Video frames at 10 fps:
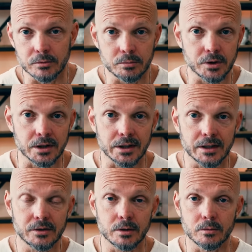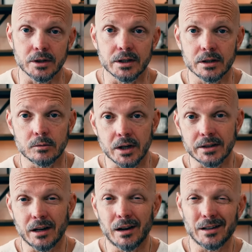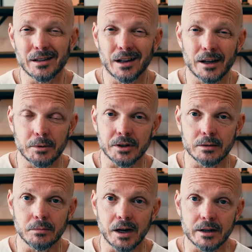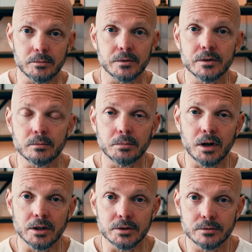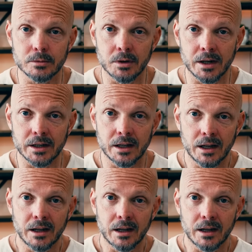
We'll put a link somewhere in here where I talk a lot about the embodiment of different parts of your body